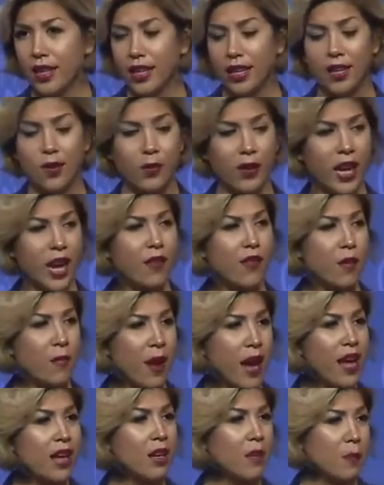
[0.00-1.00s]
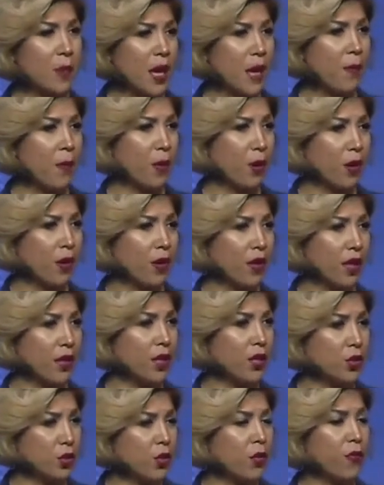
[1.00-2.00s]
And when I remind our people that
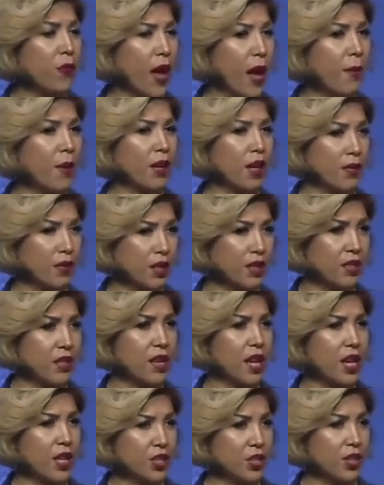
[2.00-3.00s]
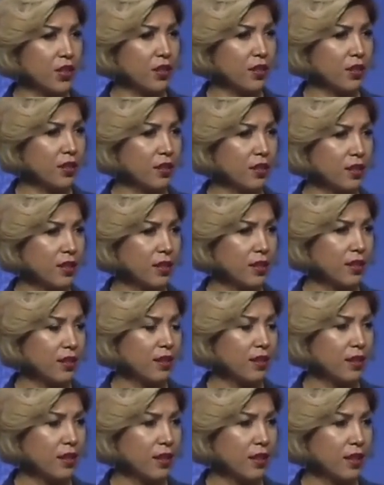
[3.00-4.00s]
the true fabric of this nation
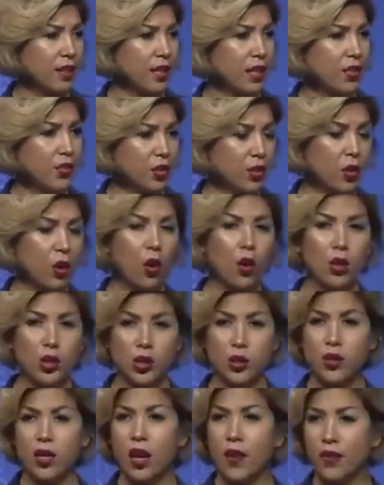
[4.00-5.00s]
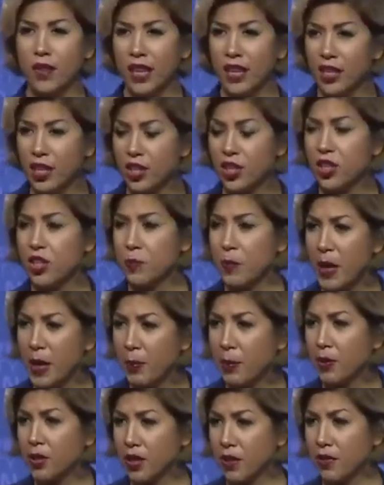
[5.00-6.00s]
is the culture of the indigenous
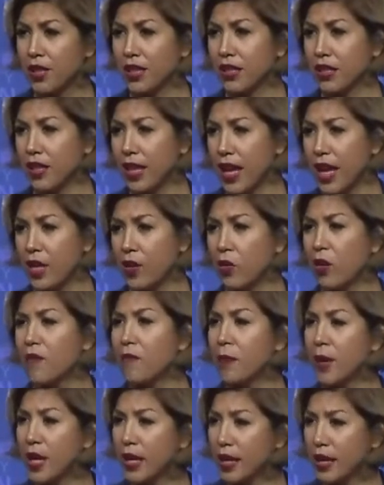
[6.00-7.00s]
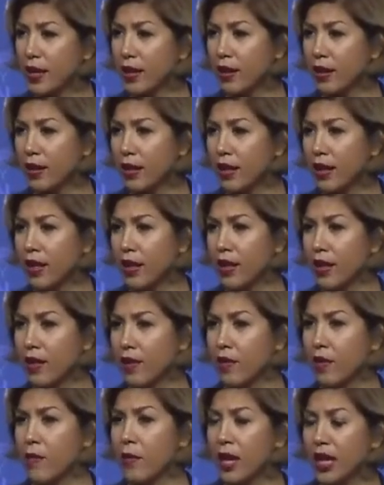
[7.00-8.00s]
peoples of this land who have been here
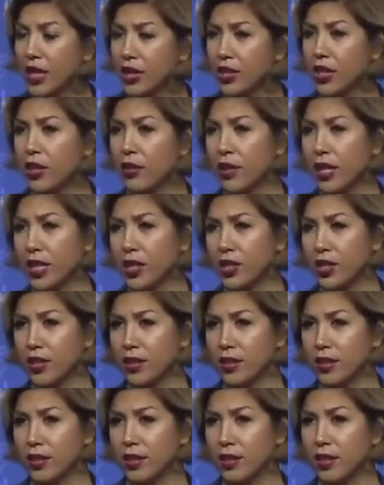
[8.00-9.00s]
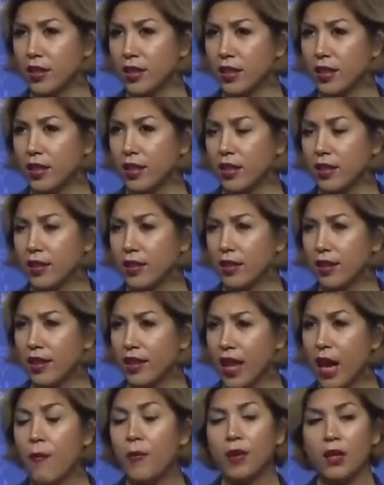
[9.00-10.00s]
for many generations,
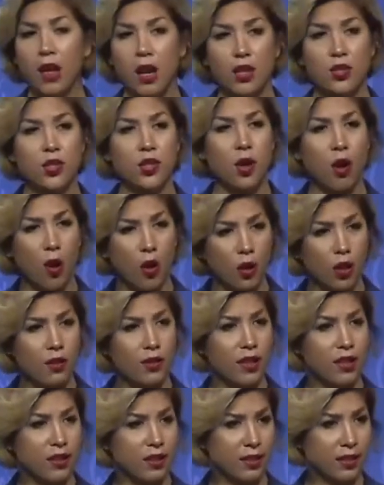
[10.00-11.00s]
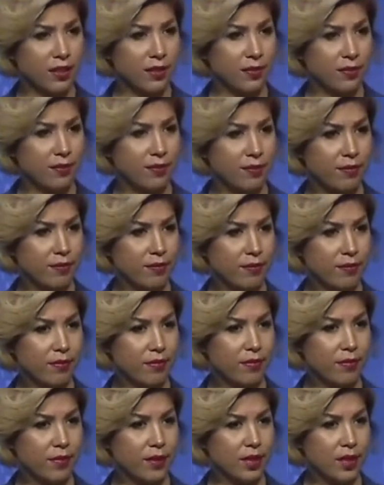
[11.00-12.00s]
that belongs to all of us.
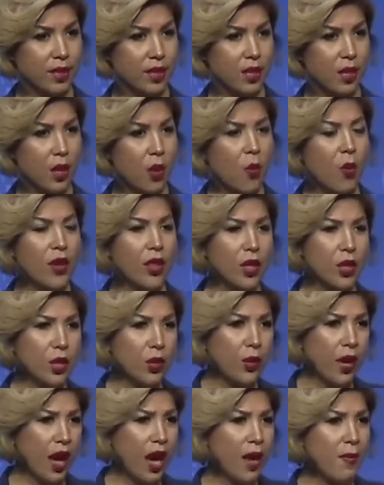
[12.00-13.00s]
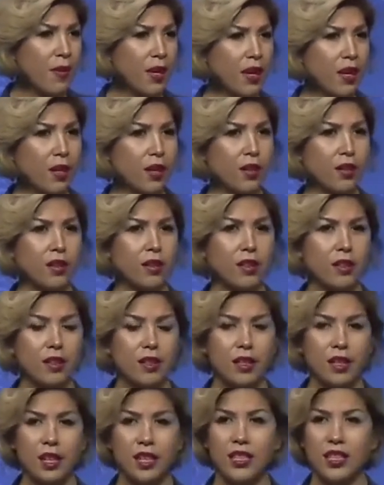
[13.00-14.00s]
Whether you came here
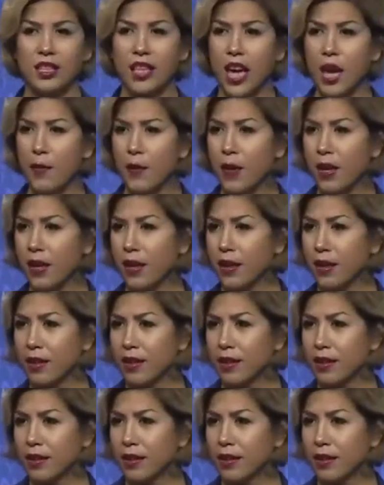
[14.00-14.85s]
escaping